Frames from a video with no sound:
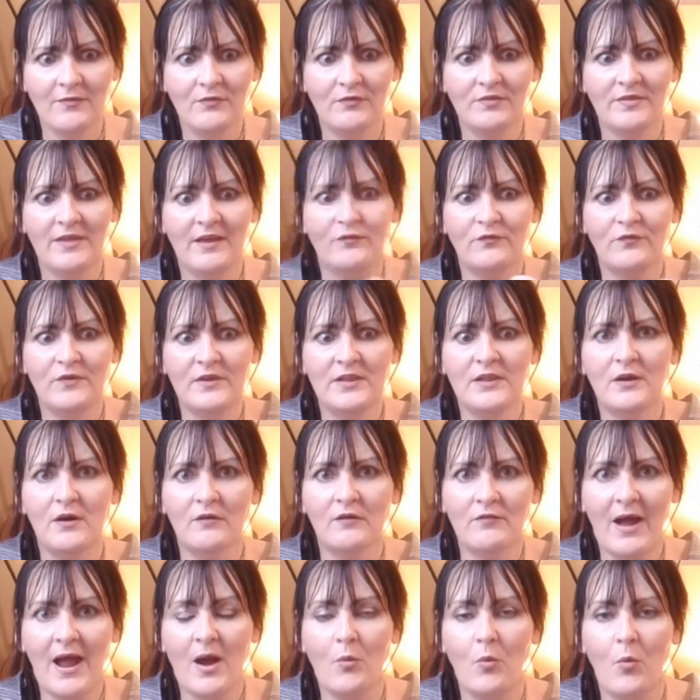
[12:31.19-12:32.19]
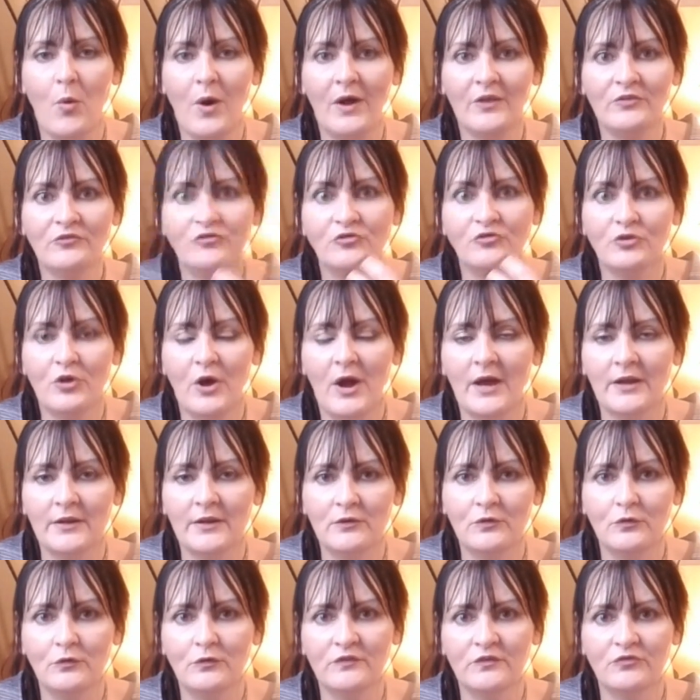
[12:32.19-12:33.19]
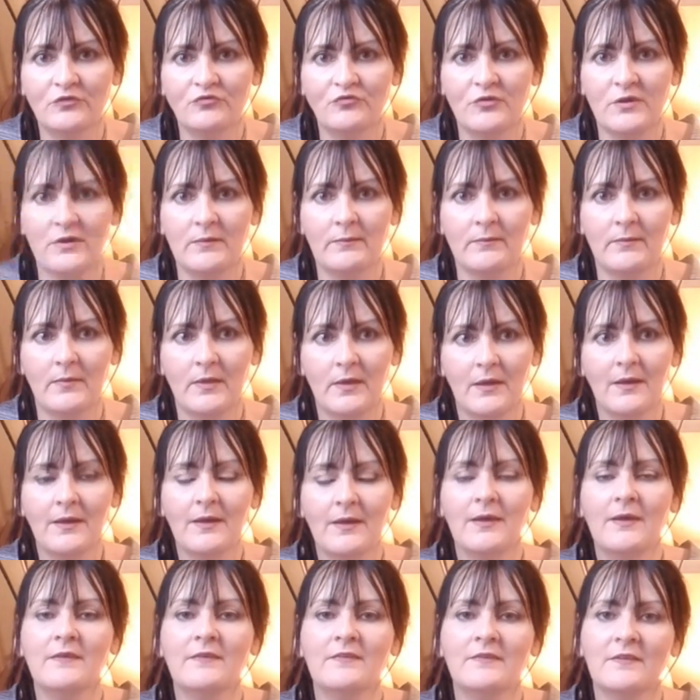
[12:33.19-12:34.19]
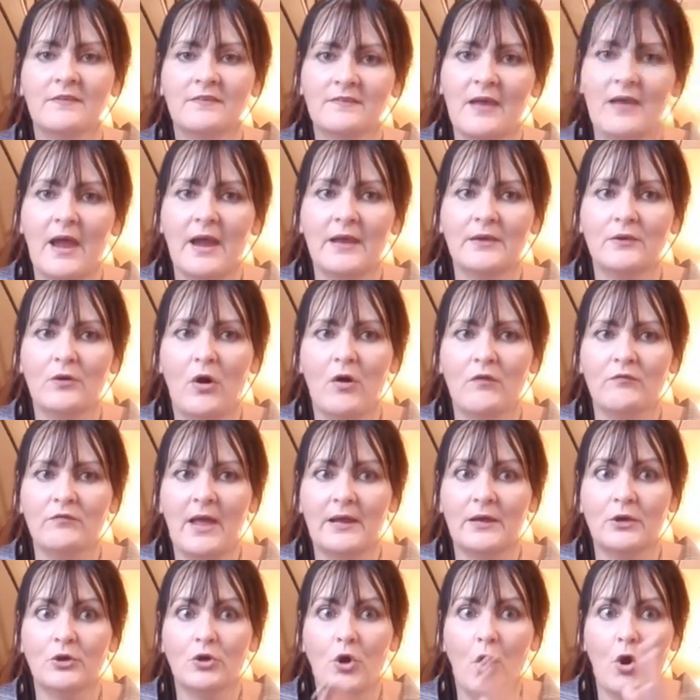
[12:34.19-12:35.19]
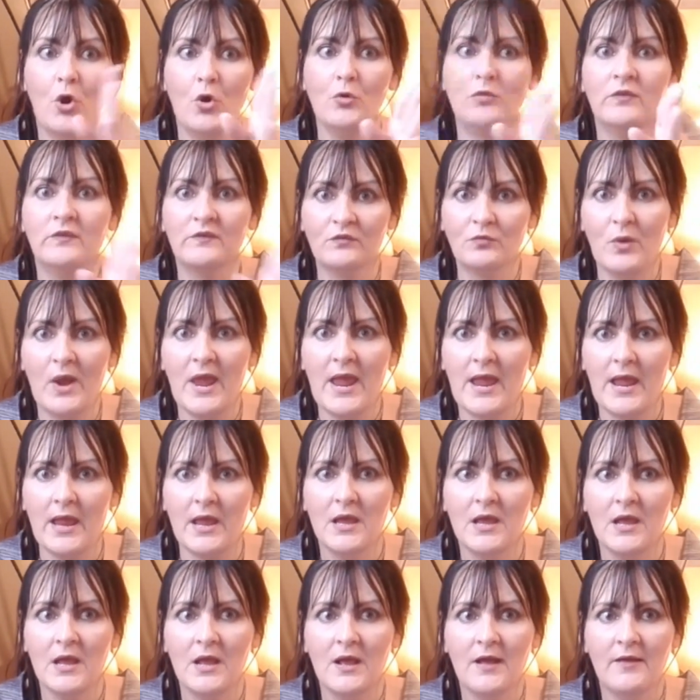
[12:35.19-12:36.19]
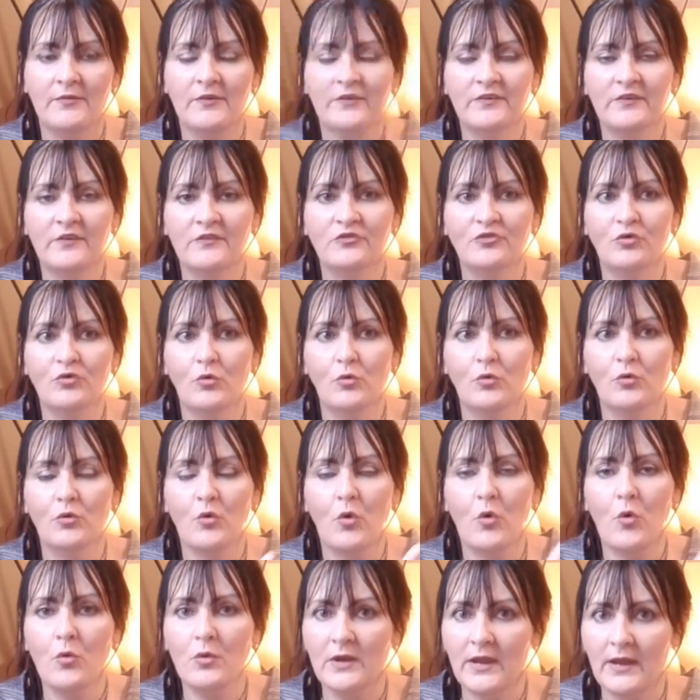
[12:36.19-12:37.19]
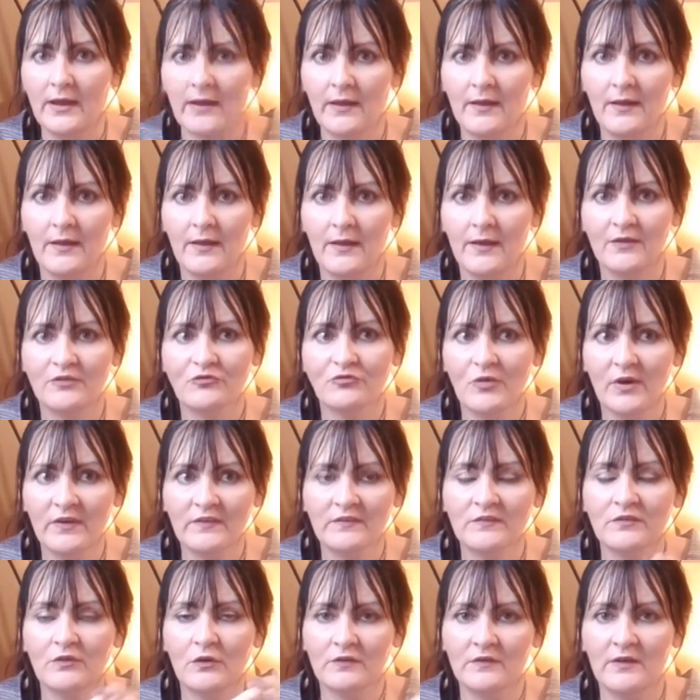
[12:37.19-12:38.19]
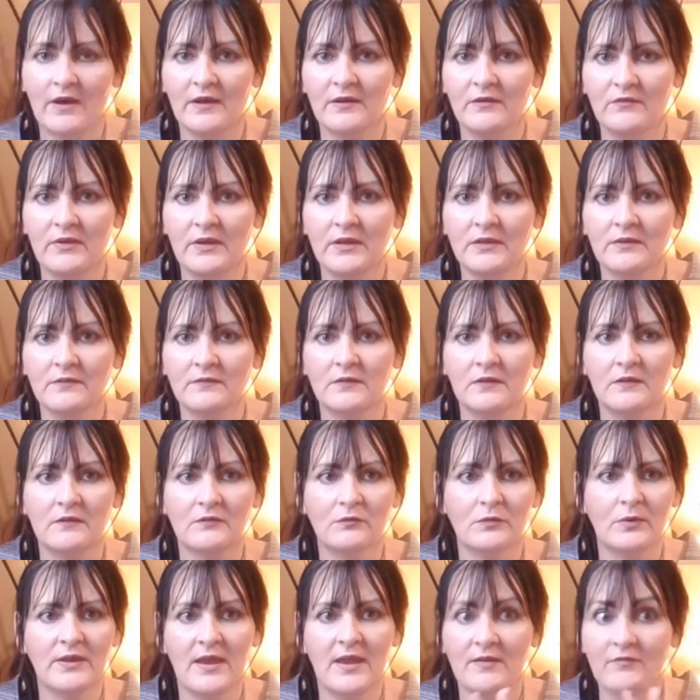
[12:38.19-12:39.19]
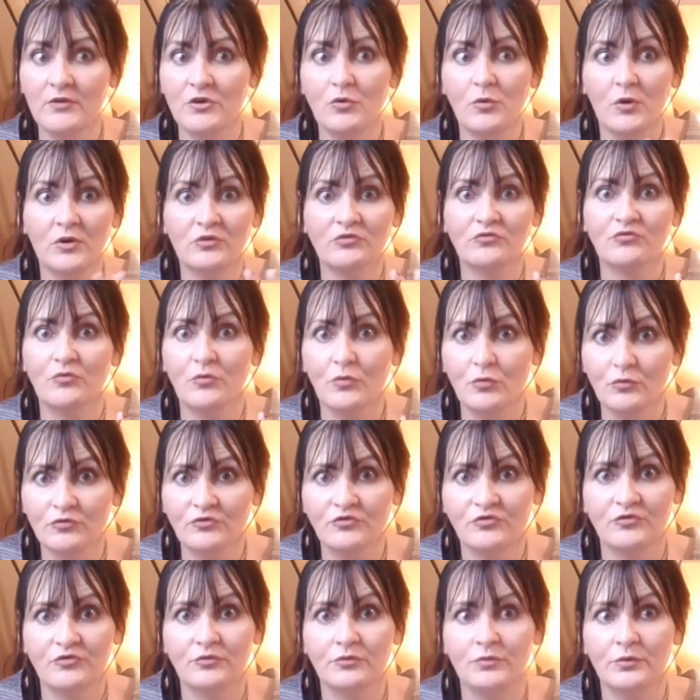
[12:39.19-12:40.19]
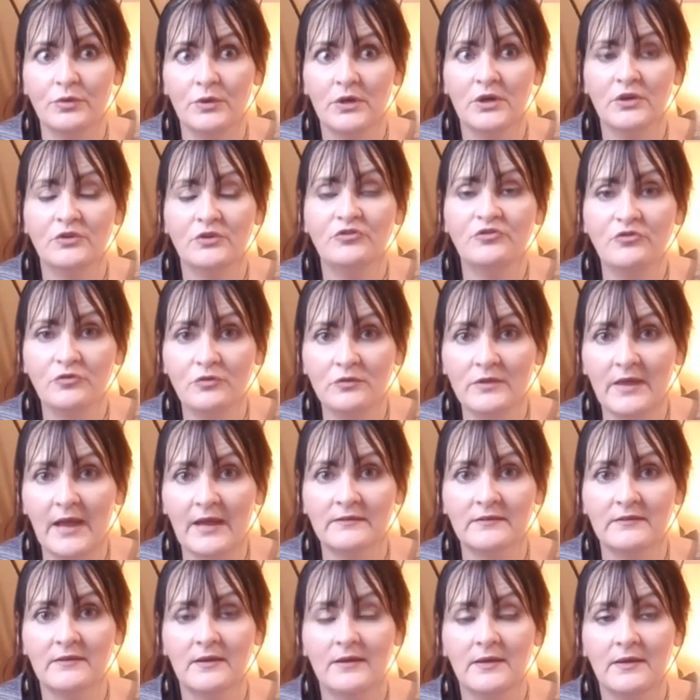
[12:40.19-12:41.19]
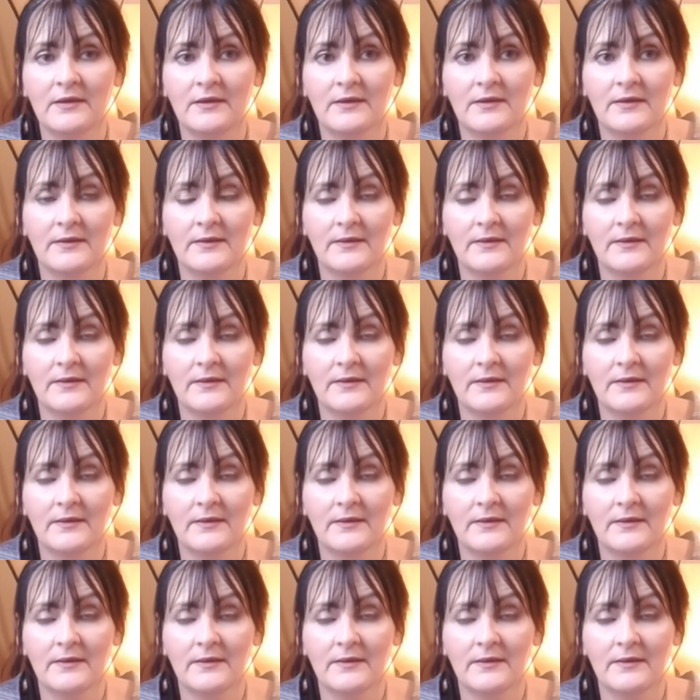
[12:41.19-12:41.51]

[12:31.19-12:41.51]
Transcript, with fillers: Even that feeling of, I want to know how to lucid dream is the sign of like, go this way. This is your calling. Trust those kind of instincts. Whatever you are drawn to, do that.